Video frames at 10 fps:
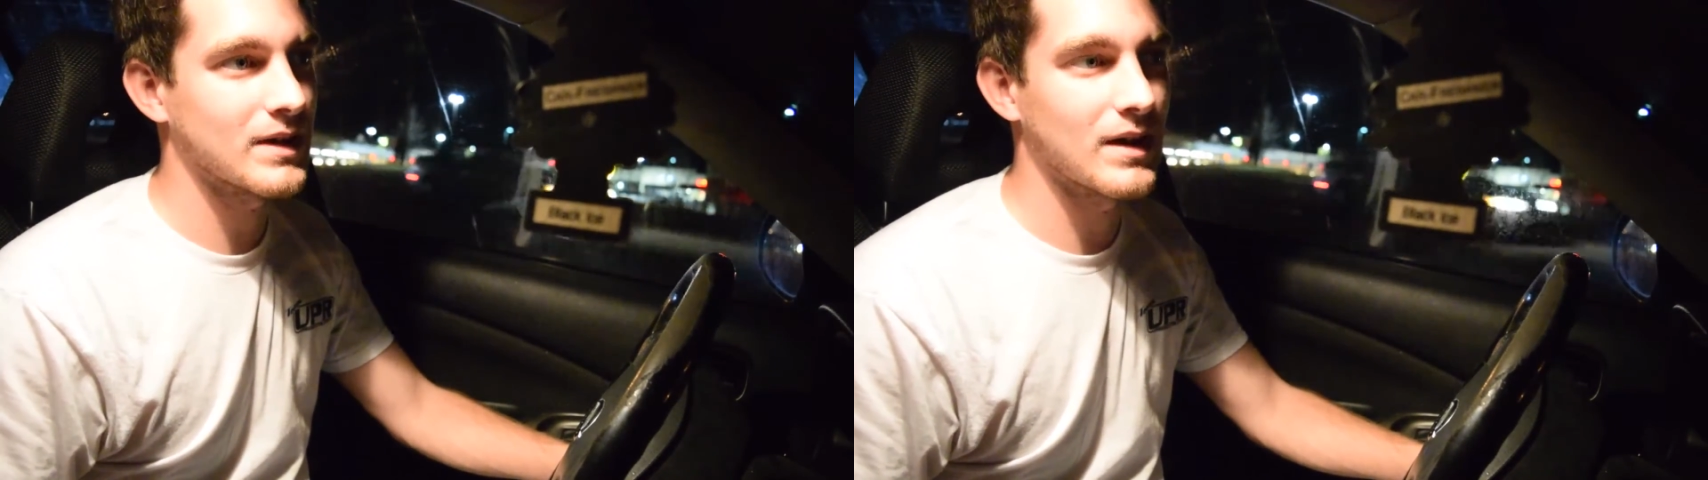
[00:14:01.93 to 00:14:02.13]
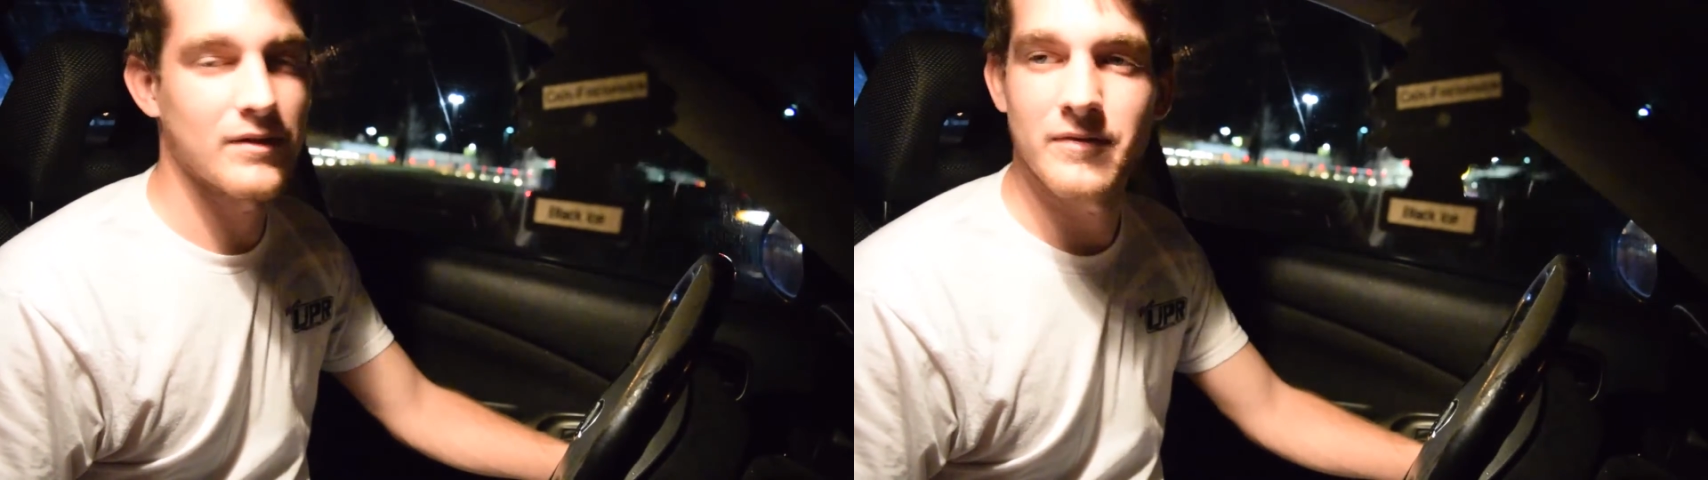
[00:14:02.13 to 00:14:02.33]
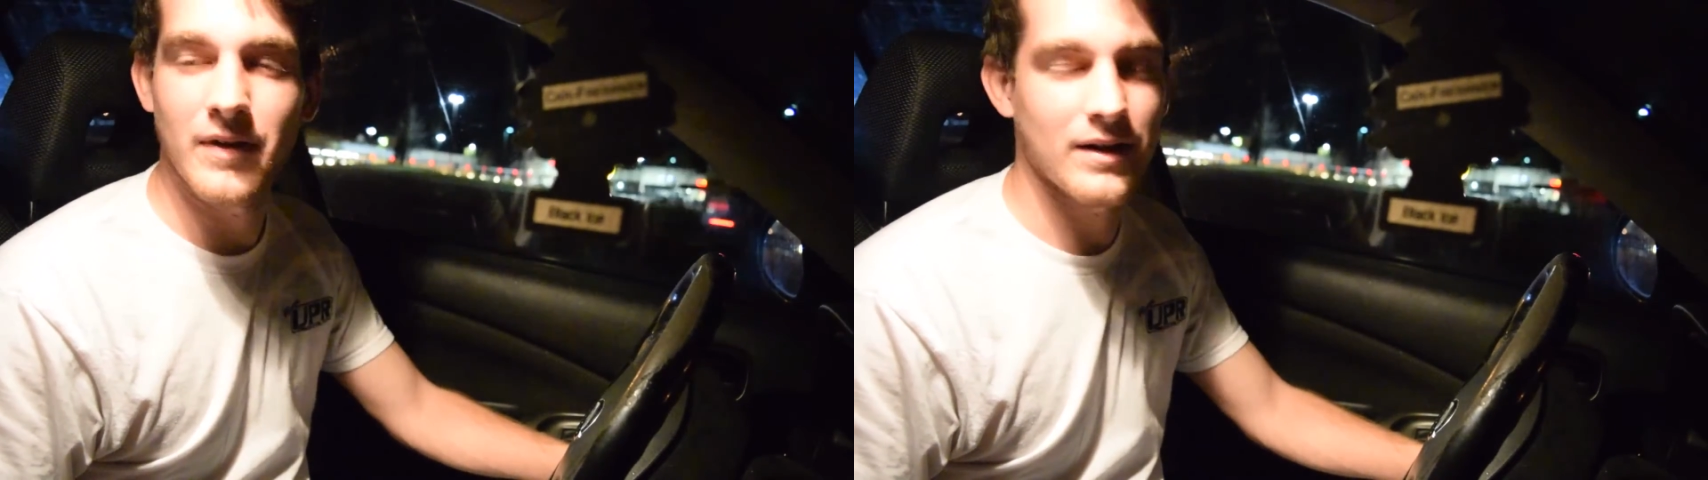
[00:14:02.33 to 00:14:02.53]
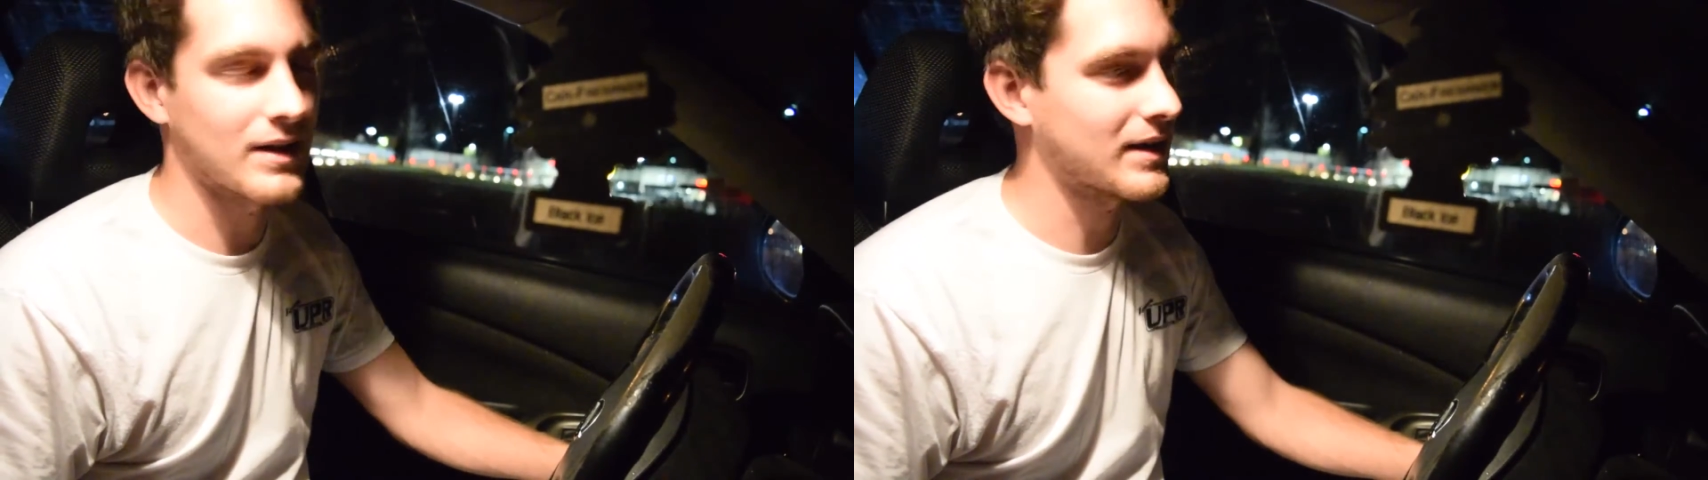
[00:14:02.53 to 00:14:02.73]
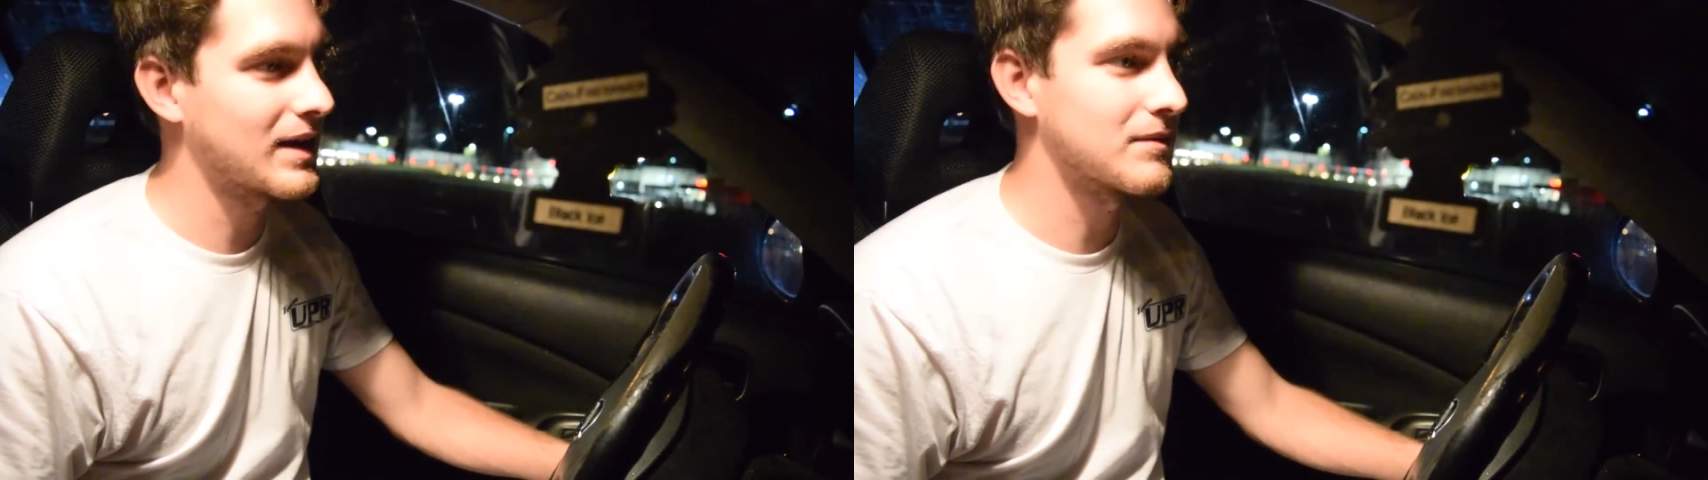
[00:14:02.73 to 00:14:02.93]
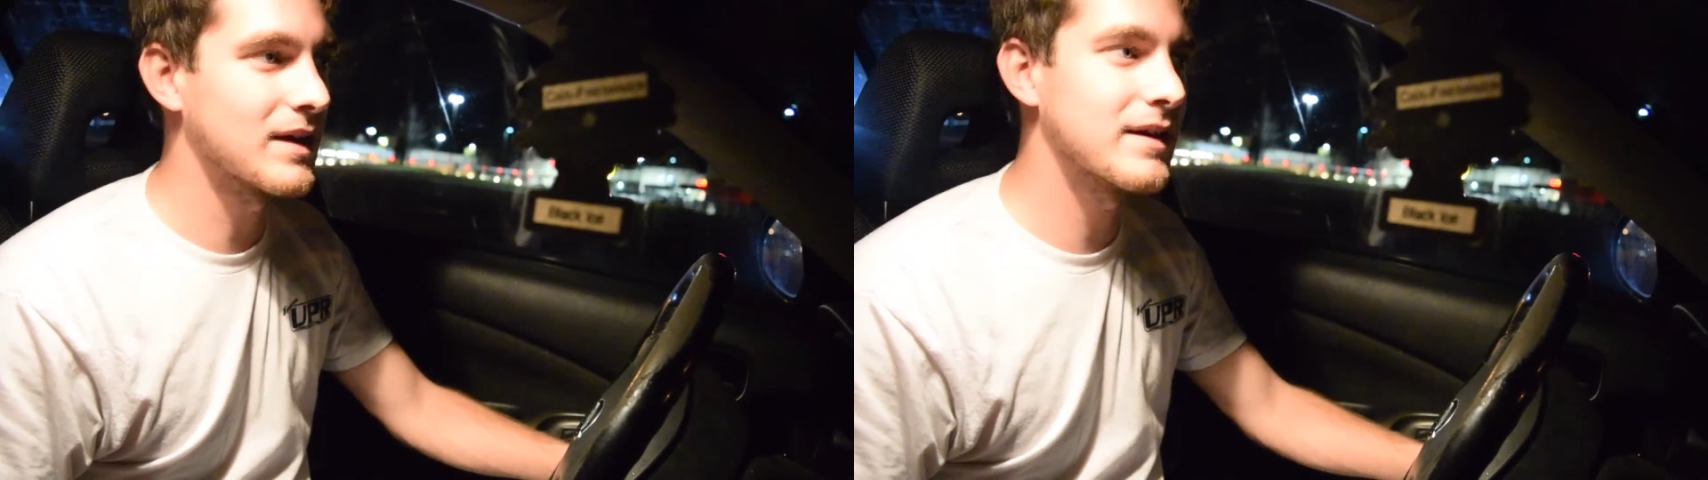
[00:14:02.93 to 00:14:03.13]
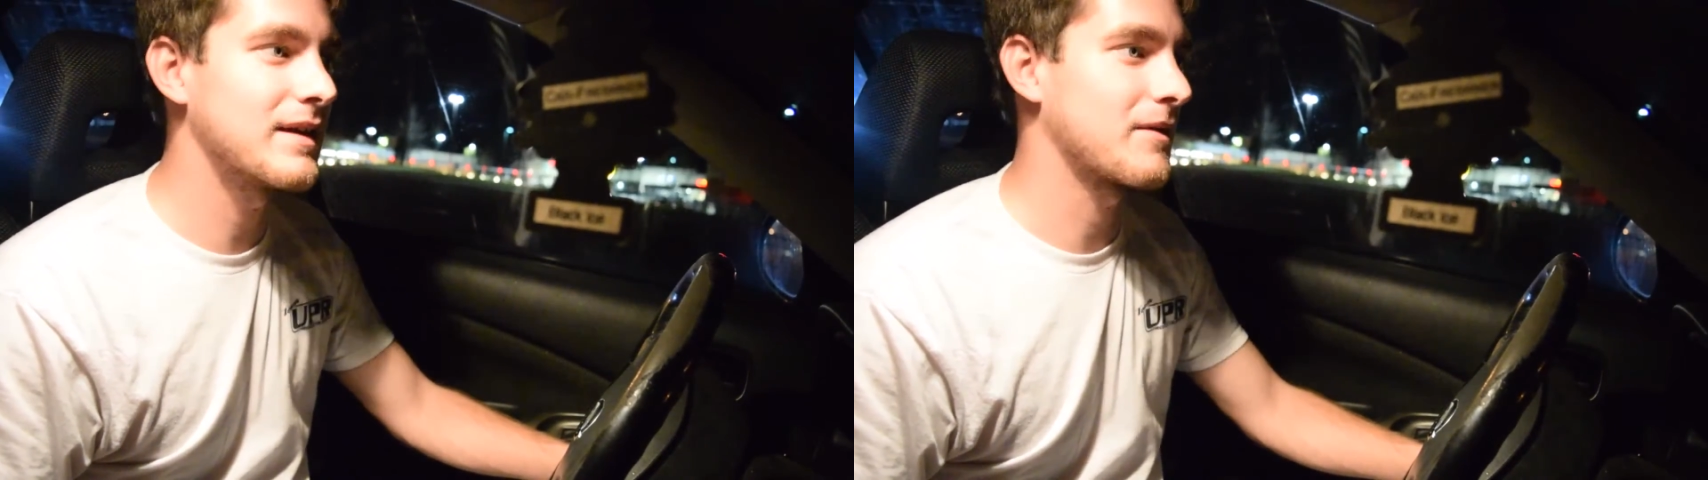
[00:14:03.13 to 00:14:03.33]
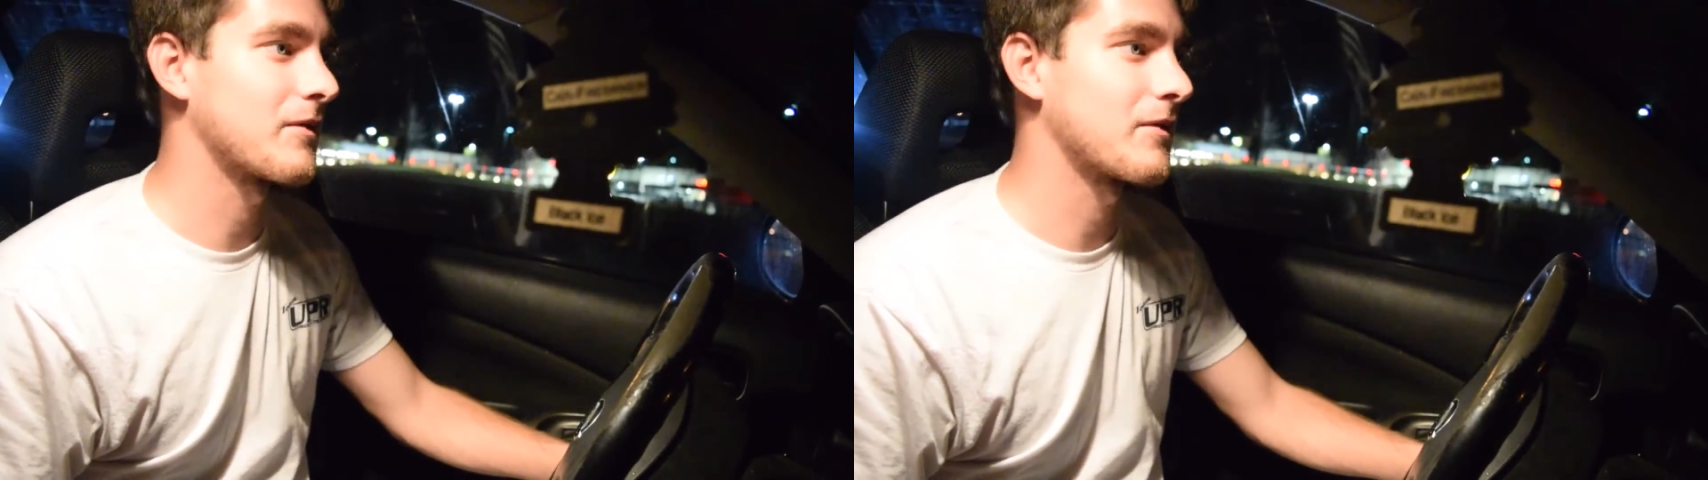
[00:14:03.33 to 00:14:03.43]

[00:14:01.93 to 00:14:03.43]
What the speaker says: God, fuck, I keep getting that